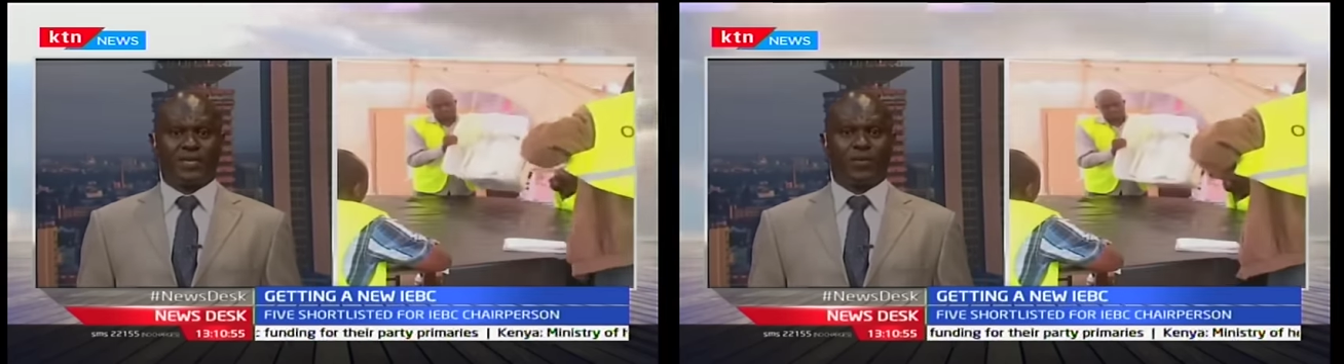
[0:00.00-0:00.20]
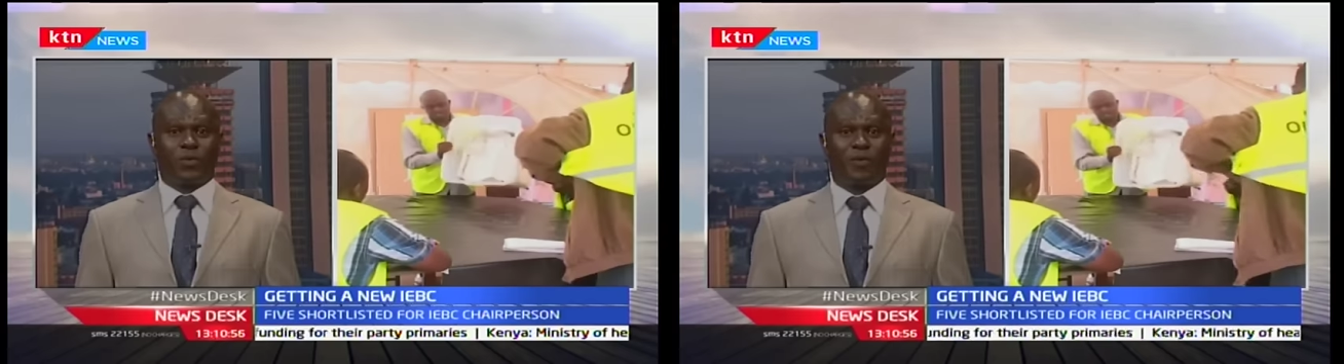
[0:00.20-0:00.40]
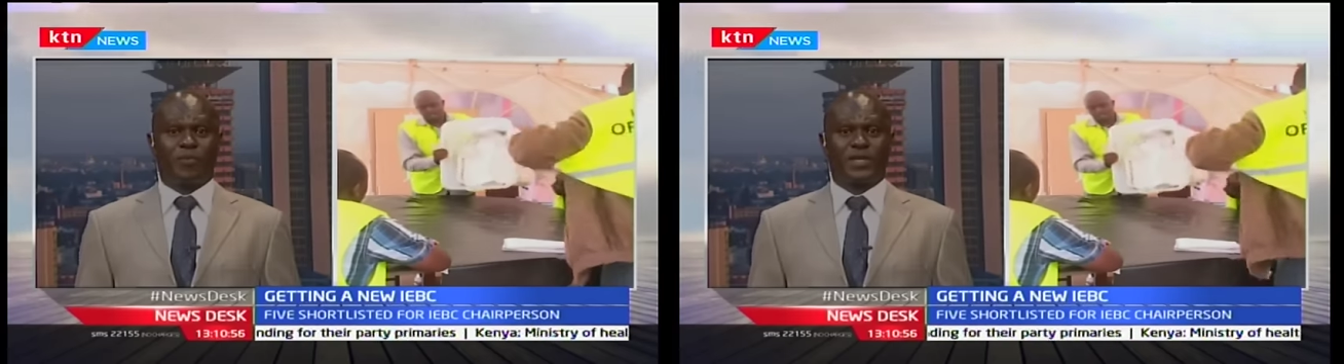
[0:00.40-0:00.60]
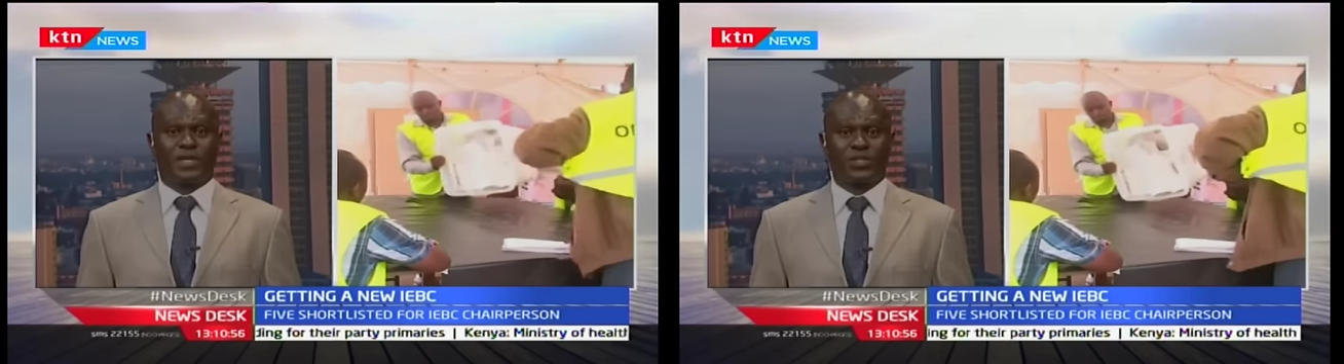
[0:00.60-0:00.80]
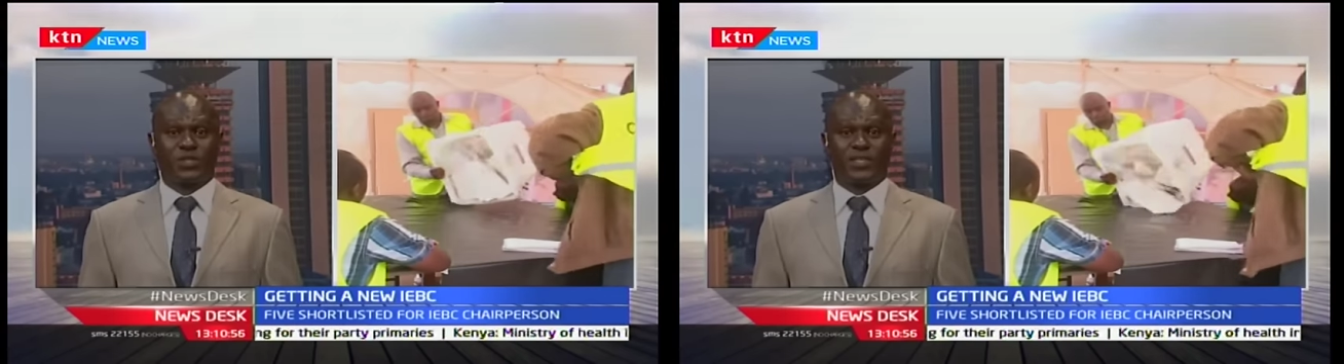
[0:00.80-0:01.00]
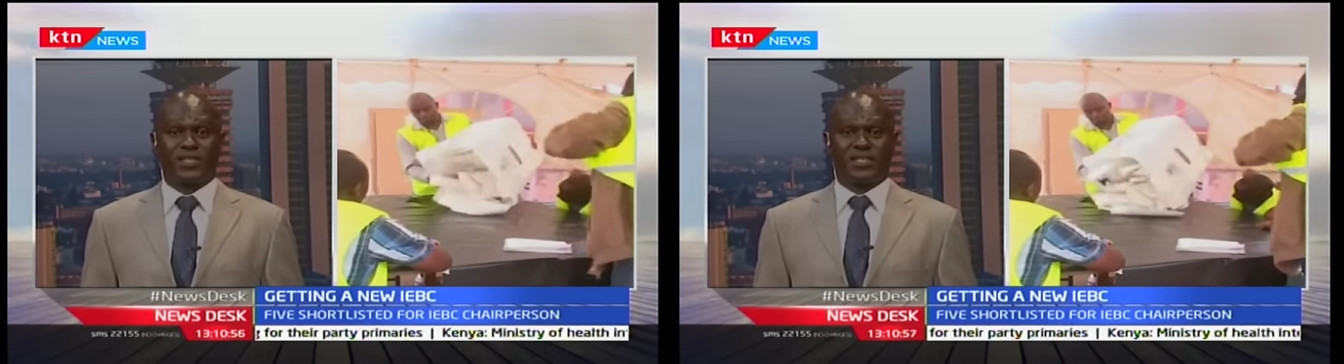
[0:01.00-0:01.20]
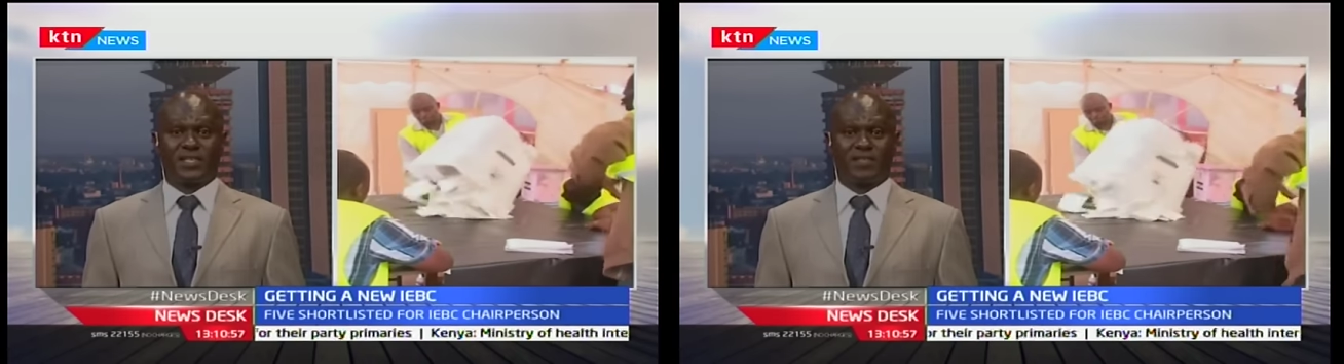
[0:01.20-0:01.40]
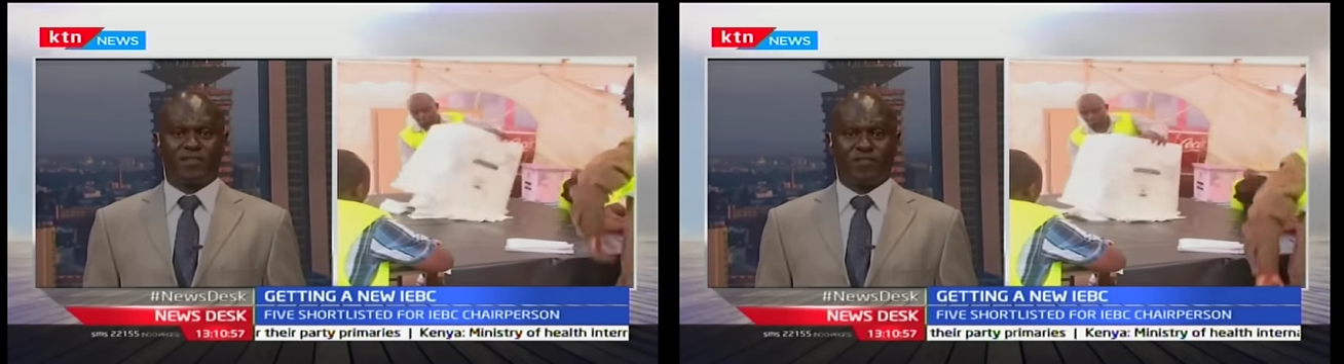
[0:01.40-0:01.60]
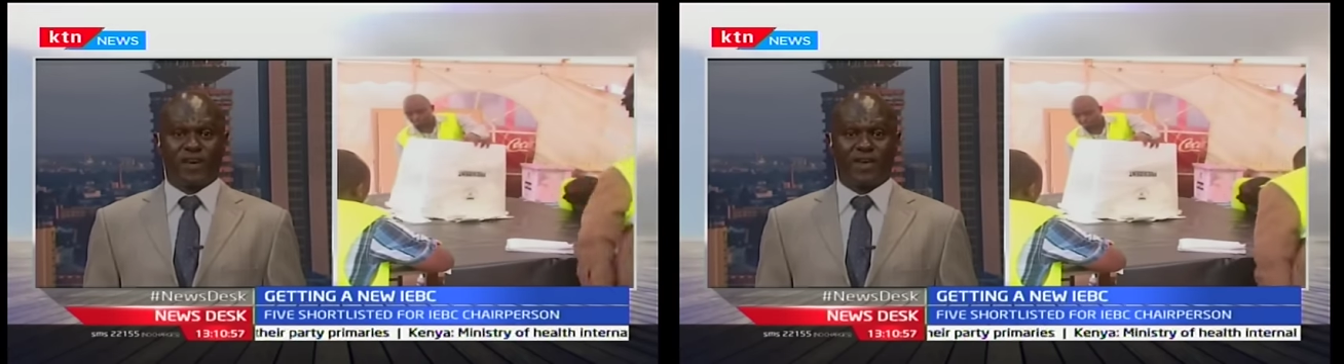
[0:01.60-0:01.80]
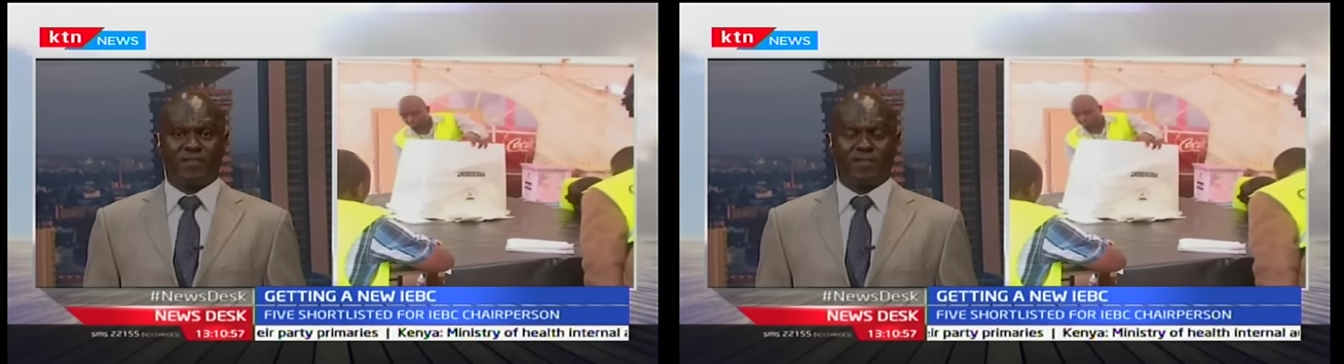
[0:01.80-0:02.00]
who have been uh, shortlisted, the
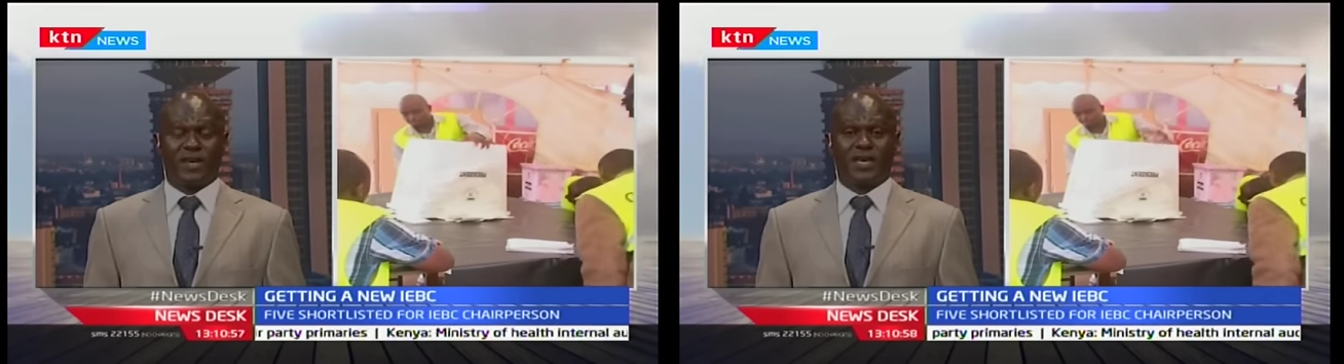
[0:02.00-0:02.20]
five,